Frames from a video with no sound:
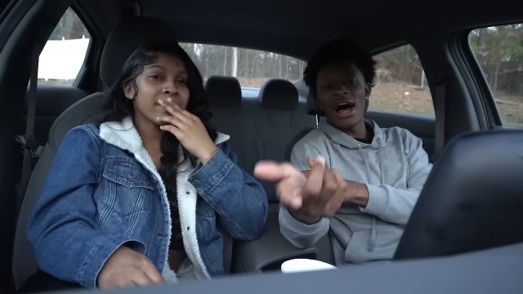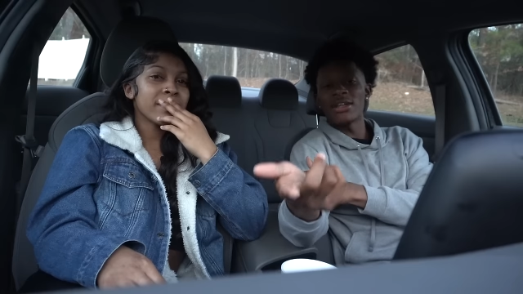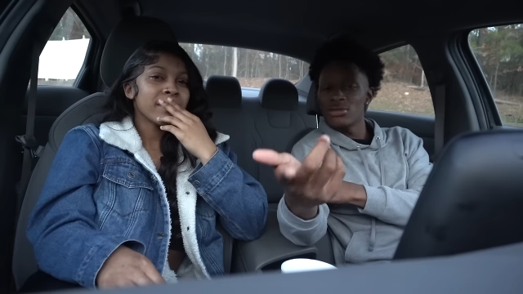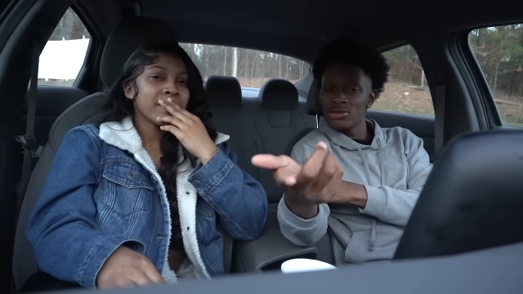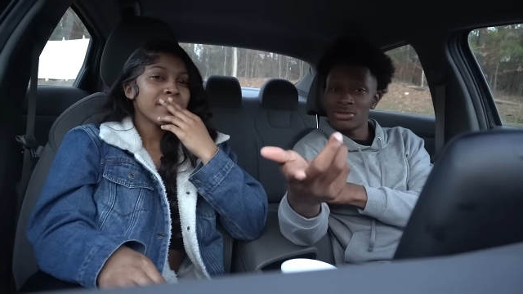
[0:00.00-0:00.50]
Speaker 1: I
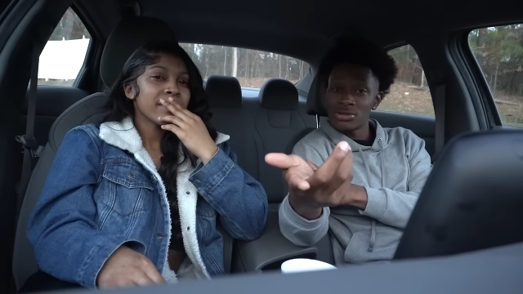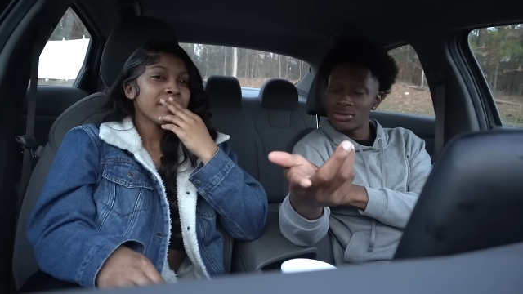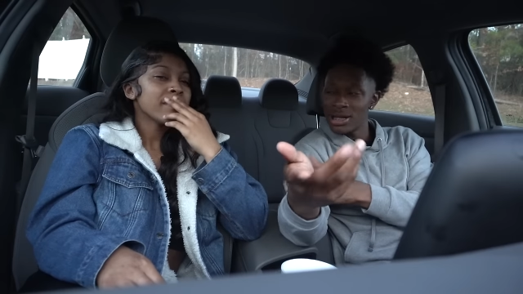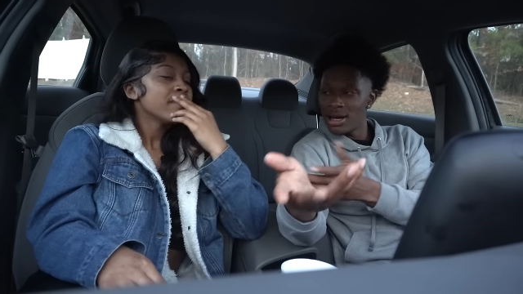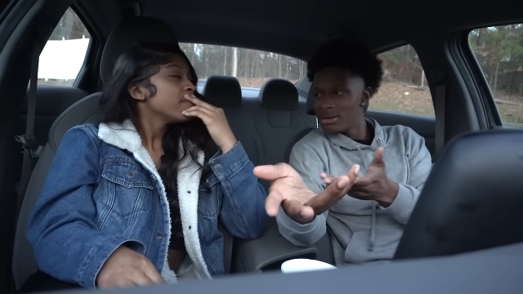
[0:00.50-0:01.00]
do
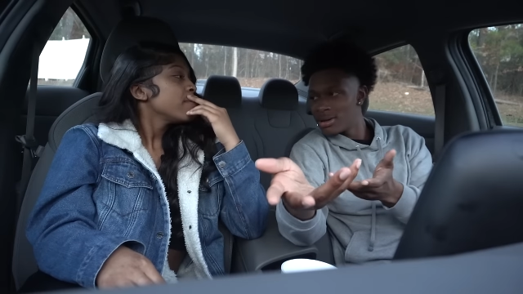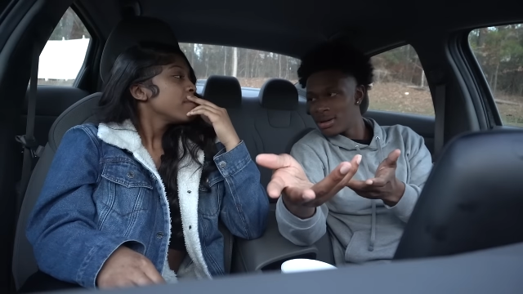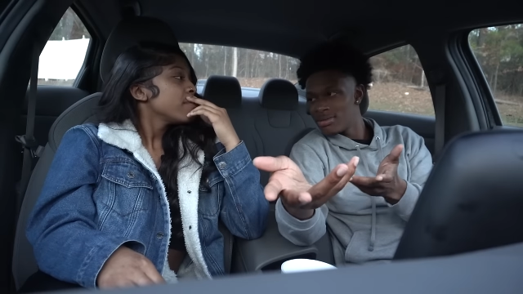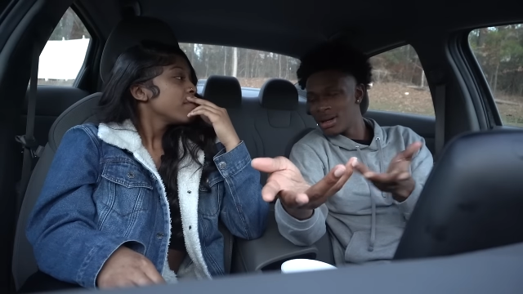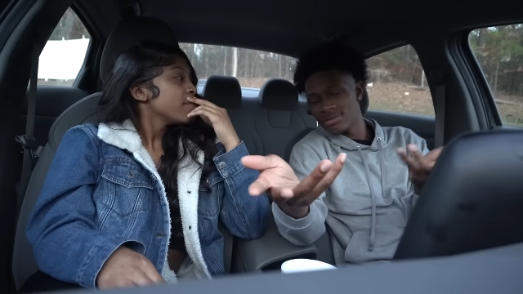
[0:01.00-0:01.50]
YouTube now.
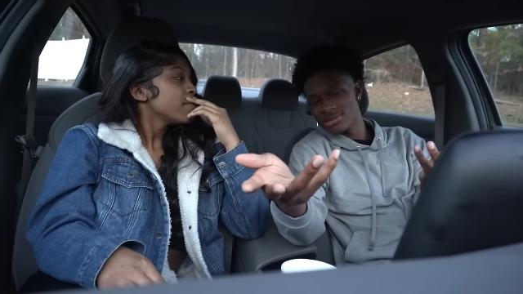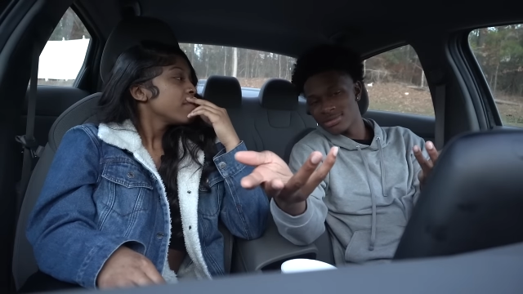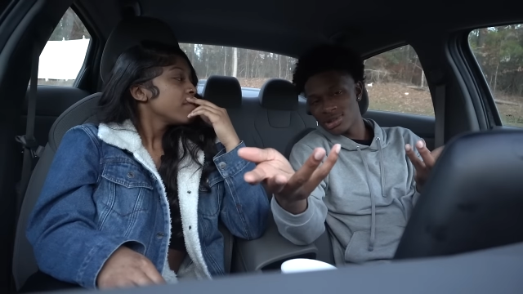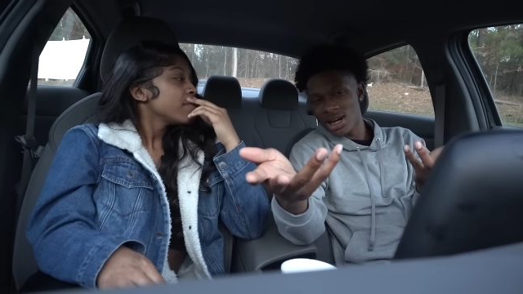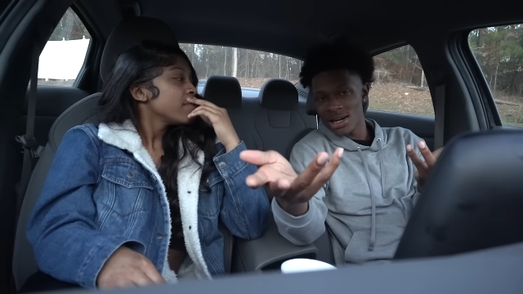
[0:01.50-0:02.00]

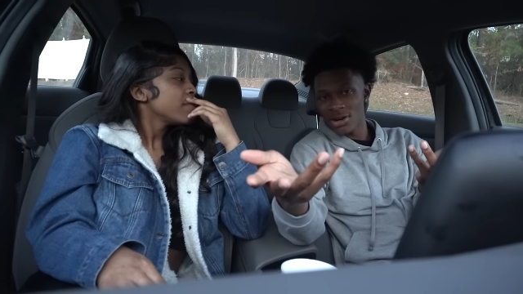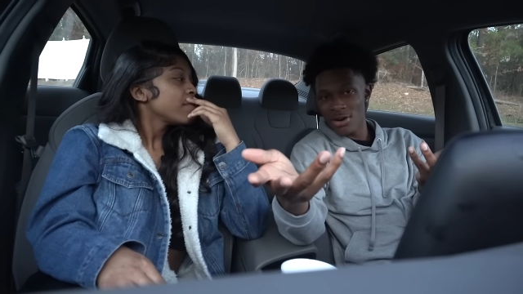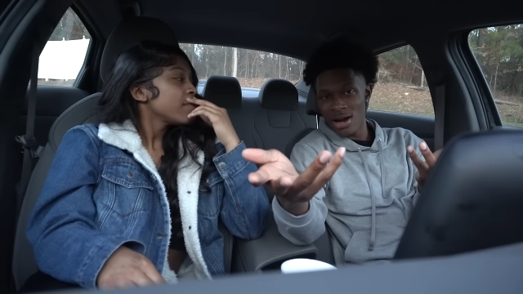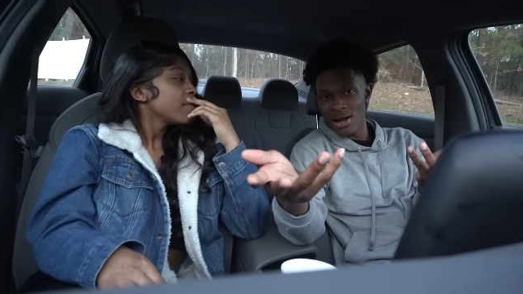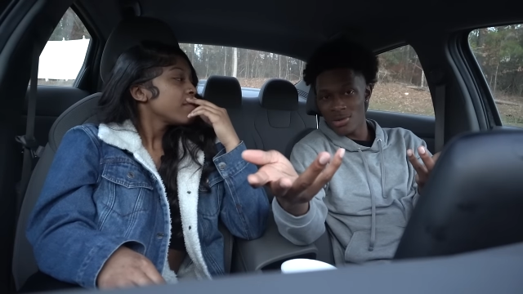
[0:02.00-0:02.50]
I'm trying to
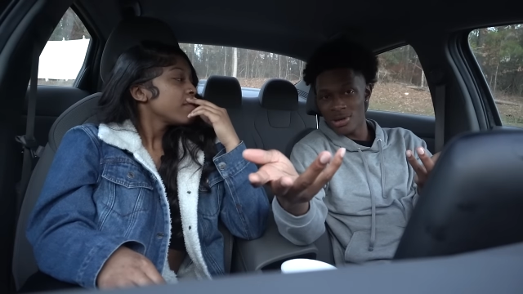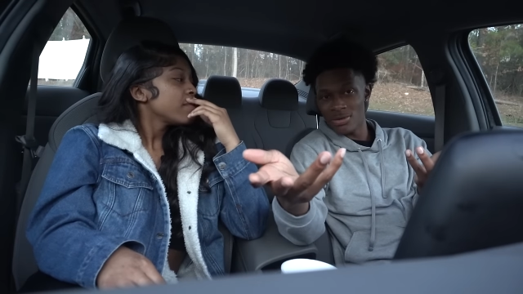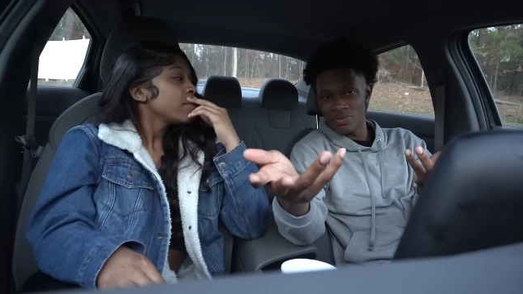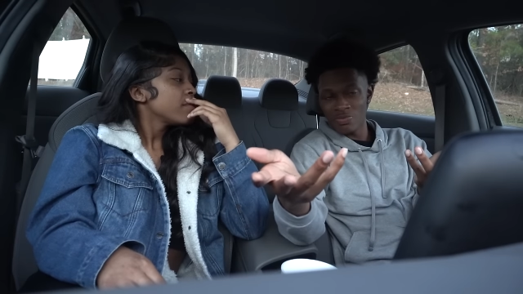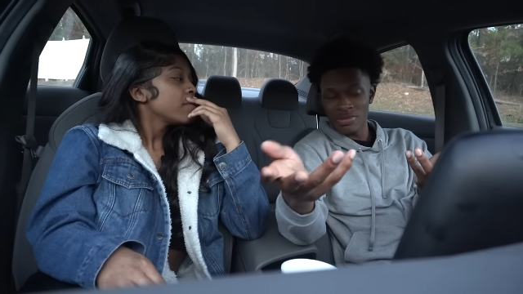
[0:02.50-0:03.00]
grind,
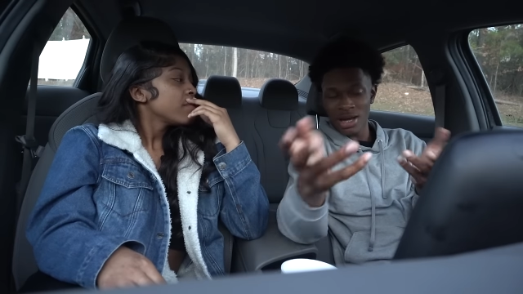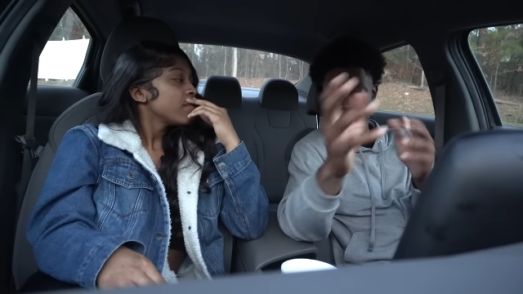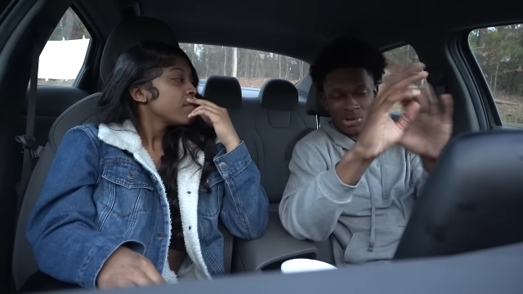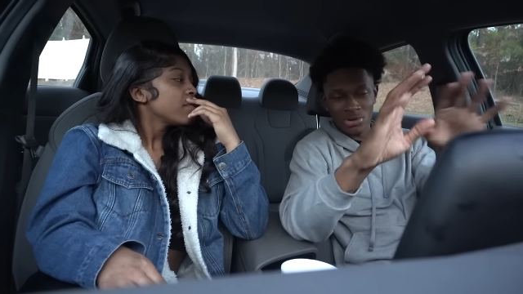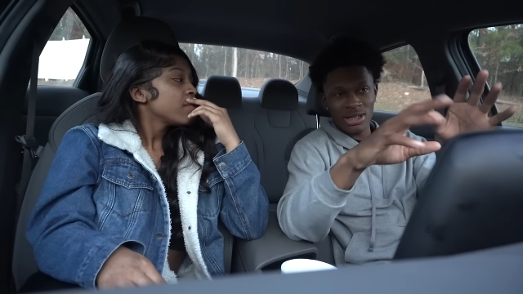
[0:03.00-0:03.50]
whatever.
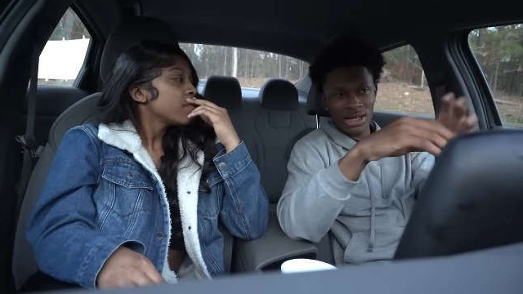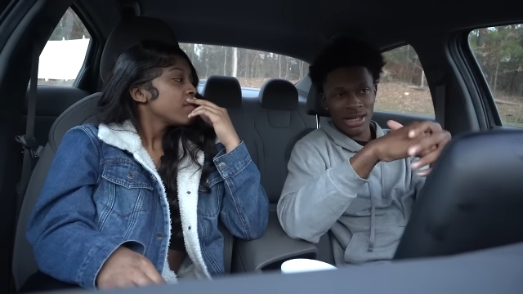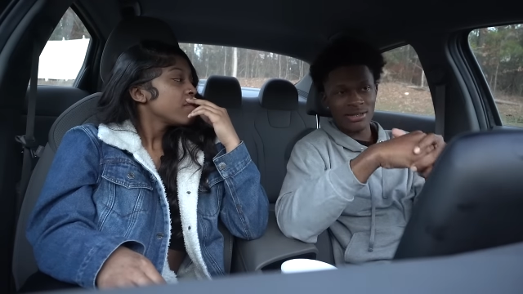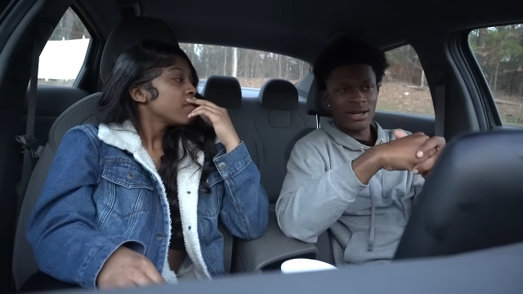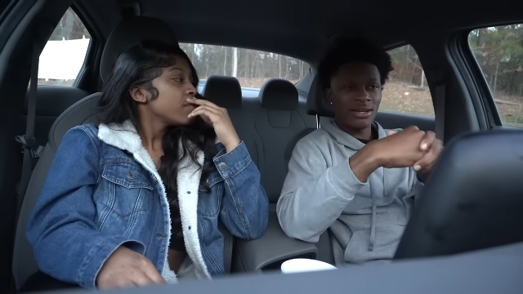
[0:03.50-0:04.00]
I'm doing
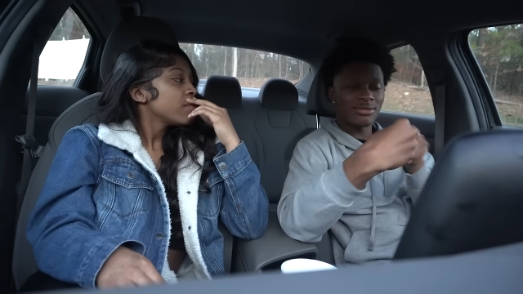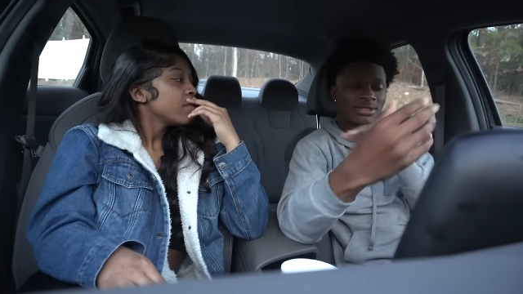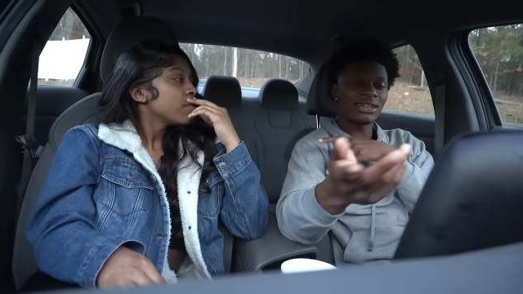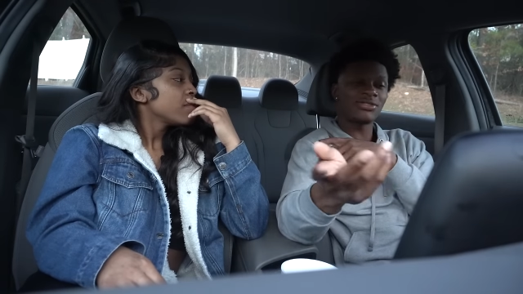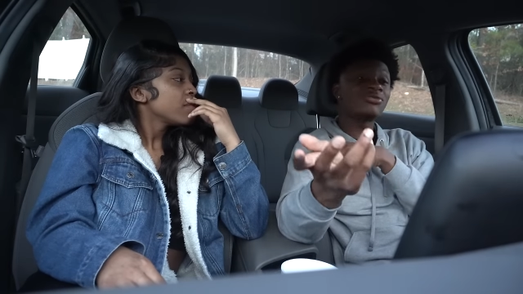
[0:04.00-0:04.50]
that. You know what I'm
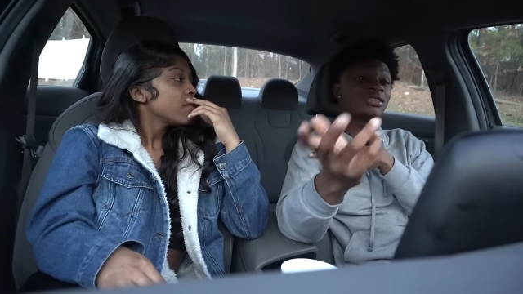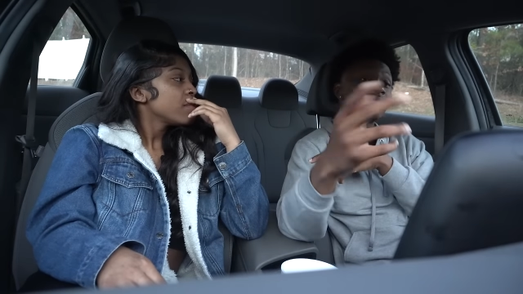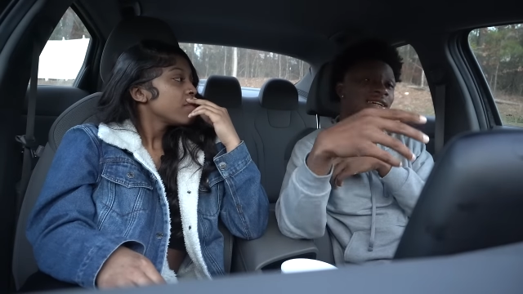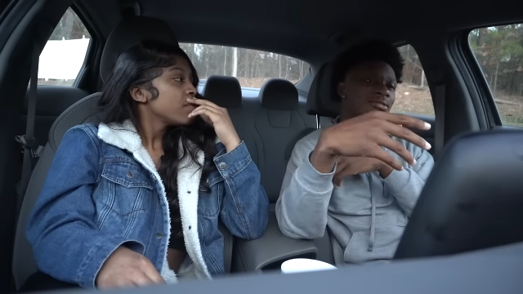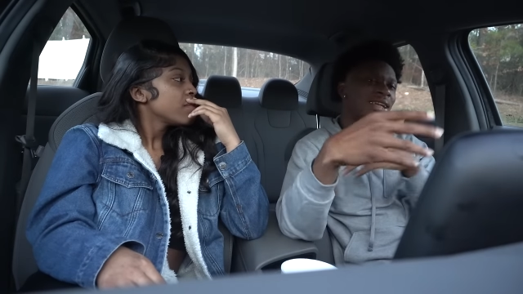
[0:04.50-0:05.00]
saying? You used to
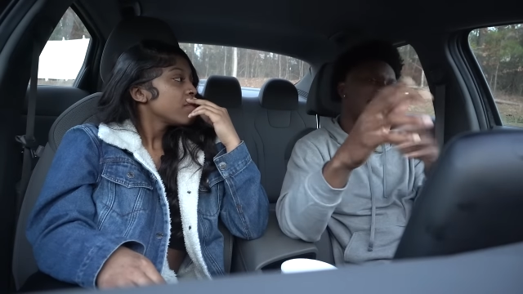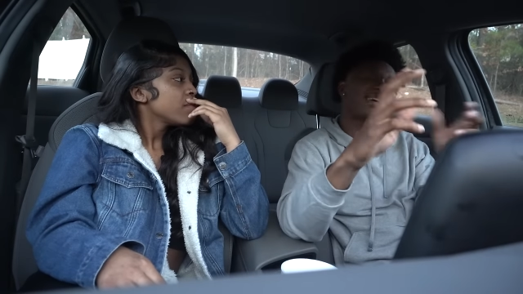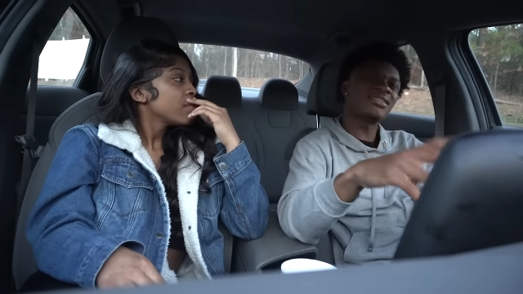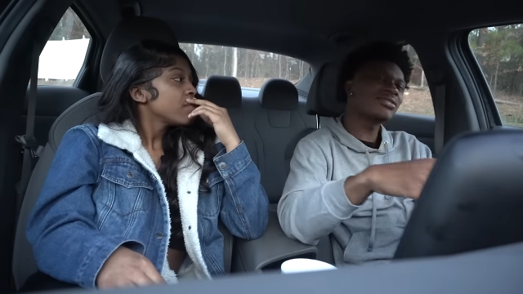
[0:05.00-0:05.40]
tell me, like, yo,